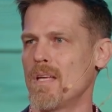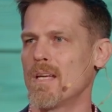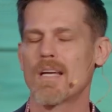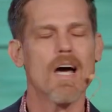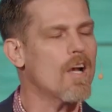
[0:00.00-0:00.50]

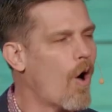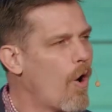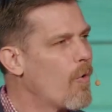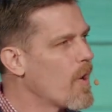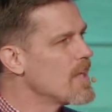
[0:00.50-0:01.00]
God
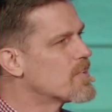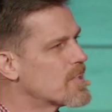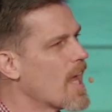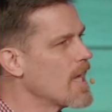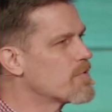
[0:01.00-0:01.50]
always
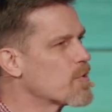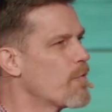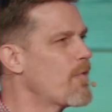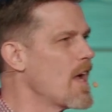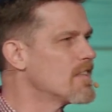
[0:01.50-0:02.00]
saves through
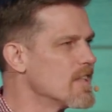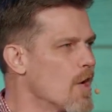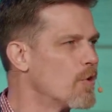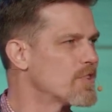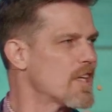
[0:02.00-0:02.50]
faith in the
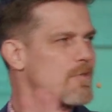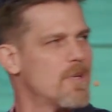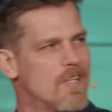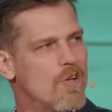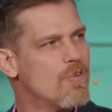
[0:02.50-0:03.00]
Old Testament
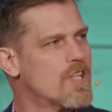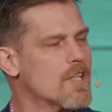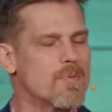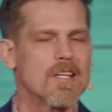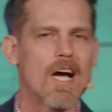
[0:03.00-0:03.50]
and the New
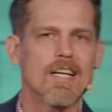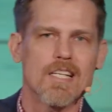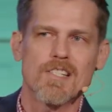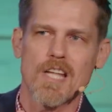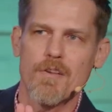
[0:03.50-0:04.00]
Testament. God
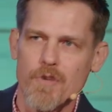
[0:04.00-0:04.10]
can save